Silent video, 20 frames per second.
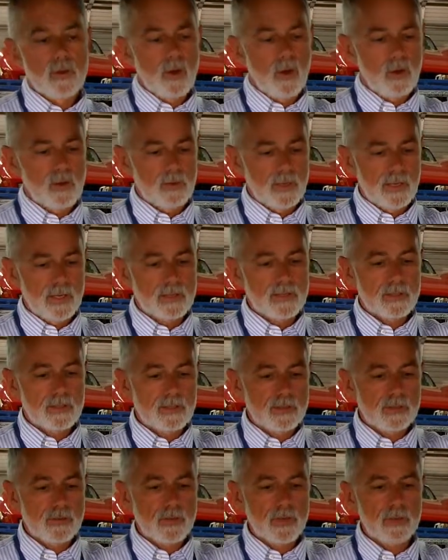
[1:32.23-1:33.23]
our lakes and
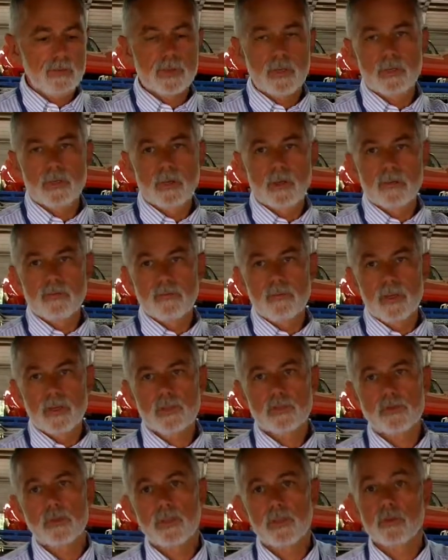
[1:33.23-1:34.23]
streams, and then
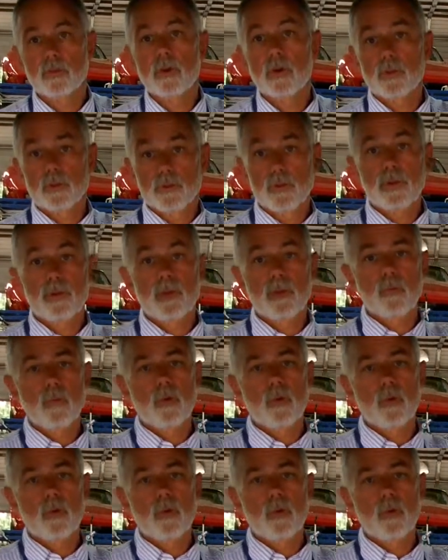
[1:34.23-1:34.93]
eventually into our drinking.